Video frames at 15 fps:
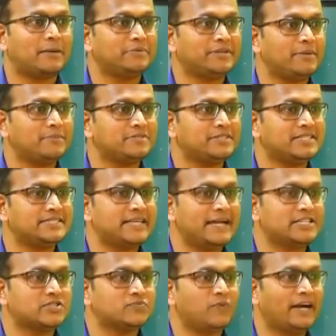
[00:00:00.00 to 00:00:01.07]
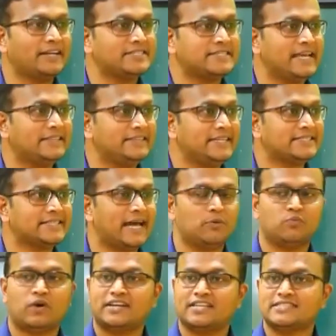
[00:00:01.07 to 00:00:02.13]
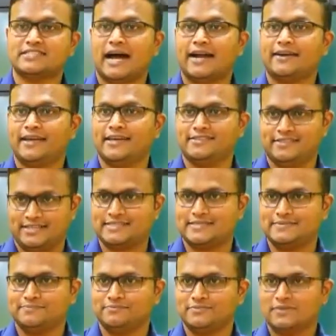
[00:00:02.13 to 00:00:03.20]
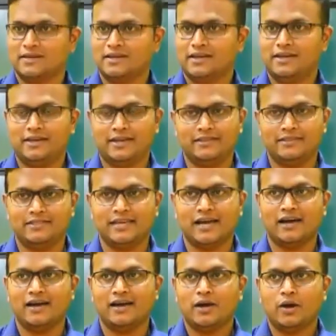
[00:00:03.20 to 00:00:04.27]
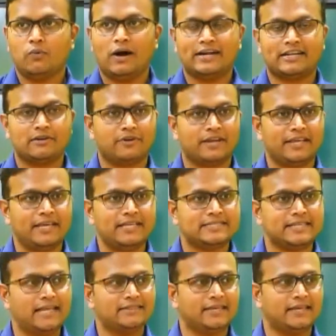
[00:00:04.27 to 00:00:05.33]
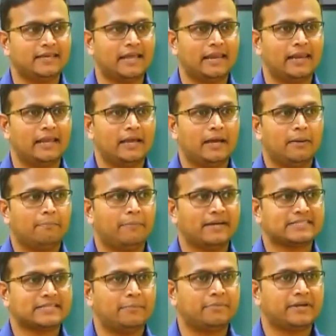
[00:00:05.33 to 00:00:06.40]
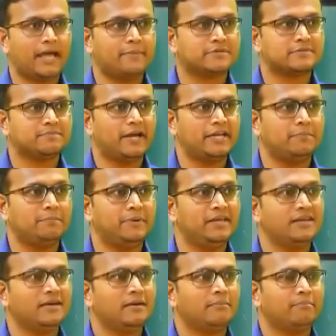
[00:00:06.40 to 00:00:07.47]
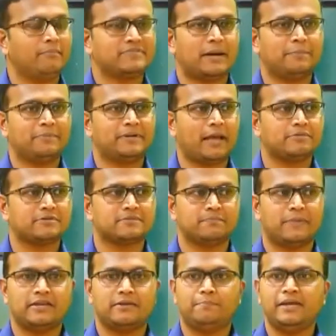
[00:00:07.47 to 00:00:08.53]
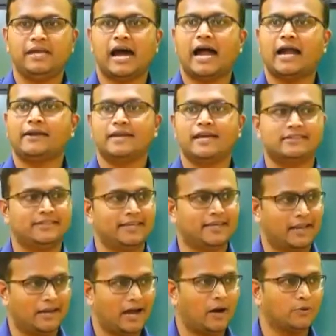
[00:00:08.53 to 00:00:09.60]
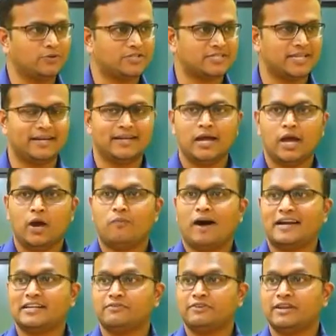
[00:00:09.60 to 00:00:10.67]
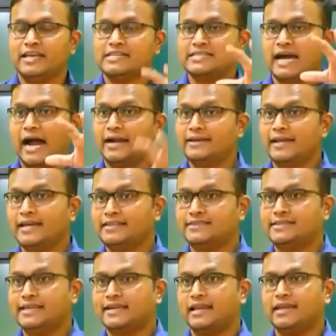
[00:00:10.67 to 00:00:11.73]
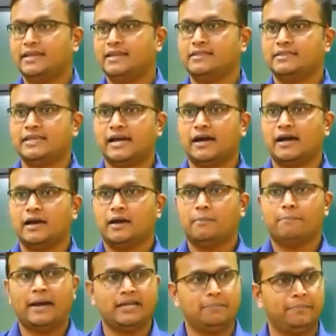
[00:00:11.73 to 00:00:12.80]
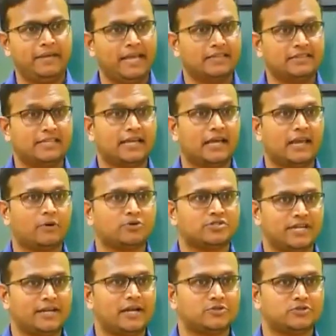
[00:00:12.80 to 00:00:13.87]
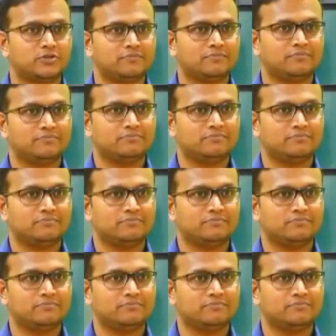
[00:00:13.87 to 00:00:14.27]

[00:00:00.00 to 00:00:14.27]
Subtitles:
sometimes decides what is ethics and what is unethics. In India, whatever is ethical sometimes might be unethical outside. Whatever is unethical in India might be ethical outside also.